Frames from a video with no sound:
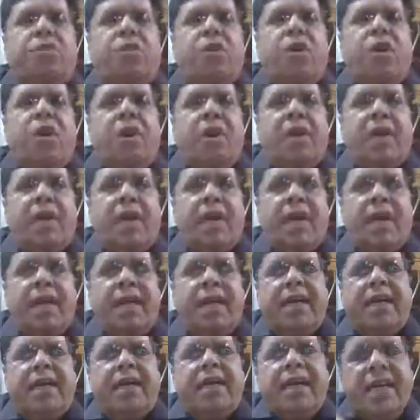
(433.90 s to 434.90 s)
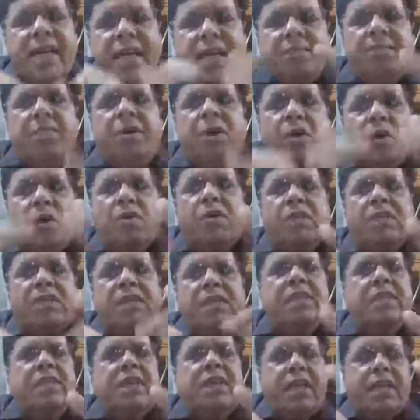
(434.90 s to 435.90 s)
wall, and it may
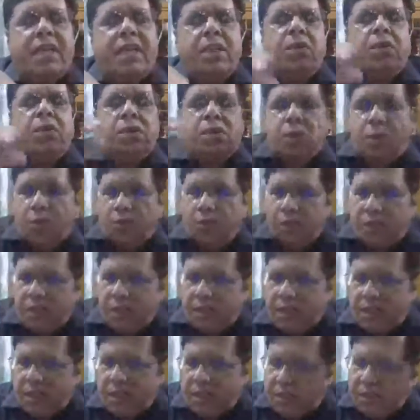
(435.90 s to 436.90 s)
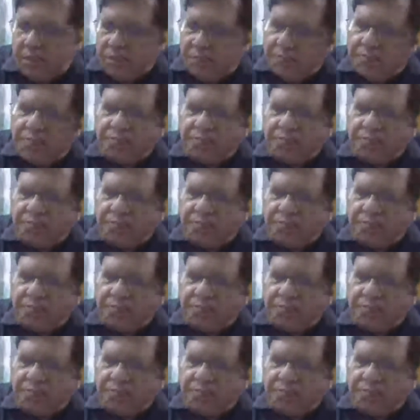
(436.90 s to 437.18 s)
causes atherosclerosis.